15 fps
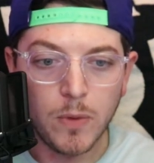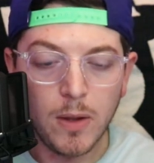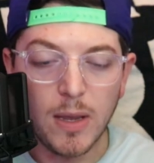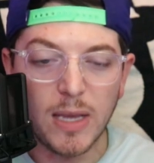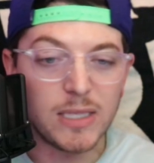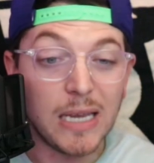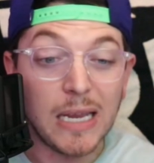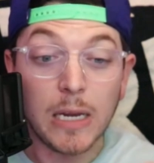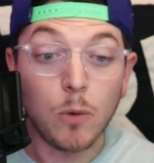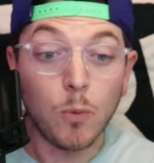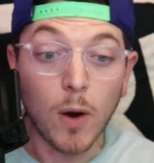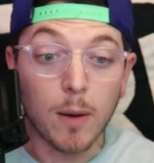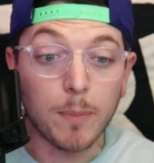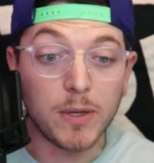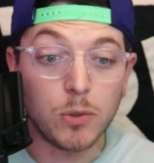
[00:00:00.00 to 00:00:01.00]
is
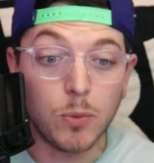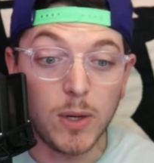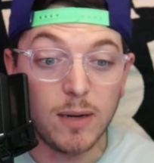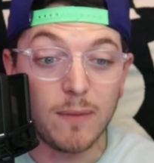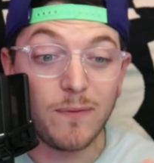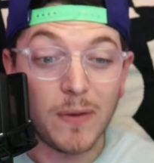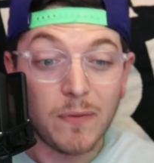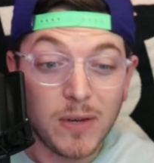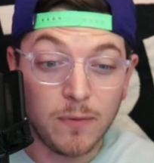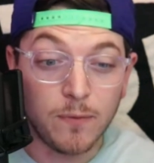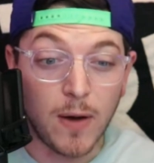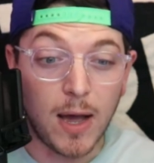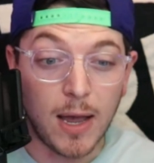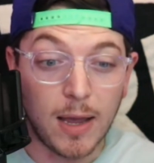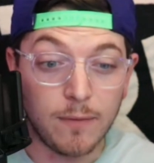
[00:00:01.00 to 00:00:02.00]
anywhere between
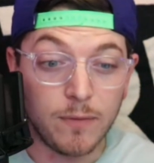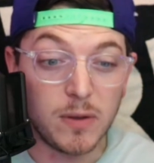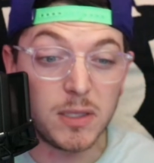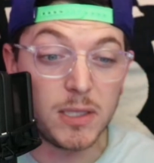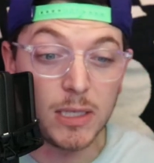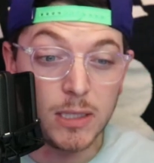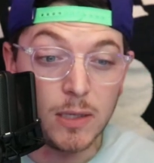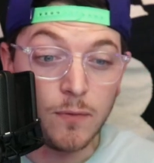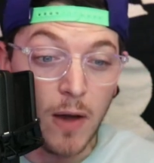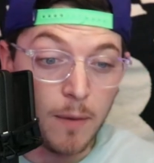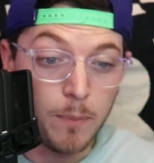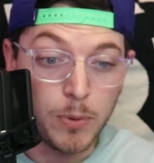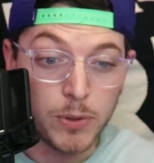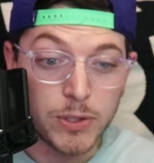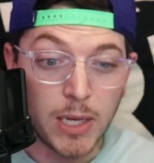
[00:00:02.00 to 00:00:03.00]
55 and
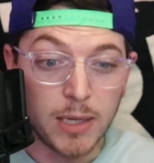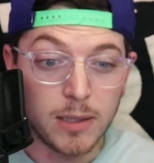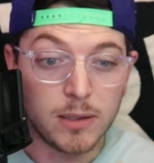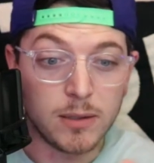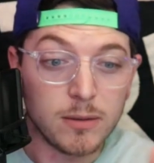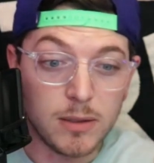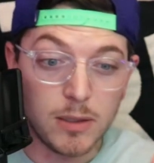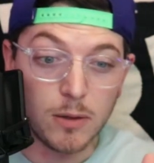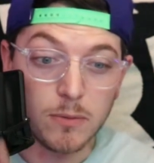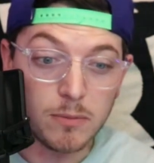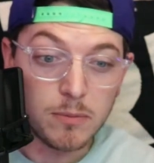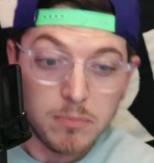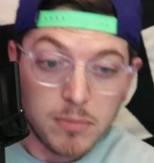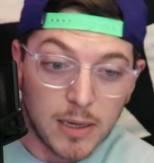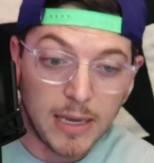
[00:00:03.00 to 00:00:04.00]
65%,
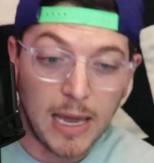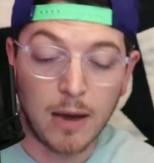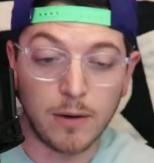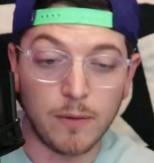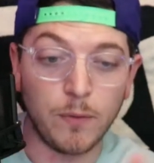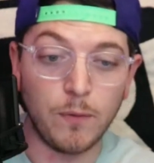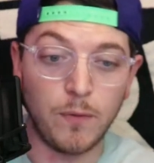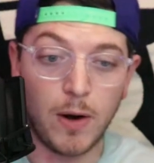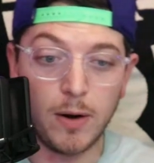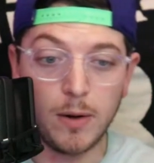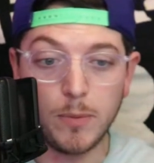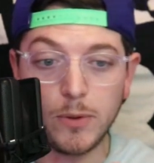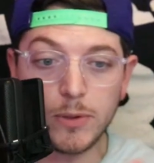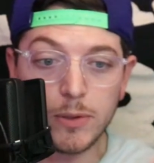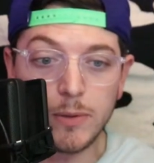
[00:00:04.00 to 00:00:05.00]
accounting for
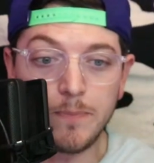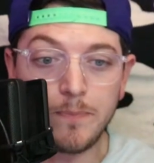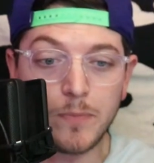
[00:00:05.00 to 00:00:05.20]
variables.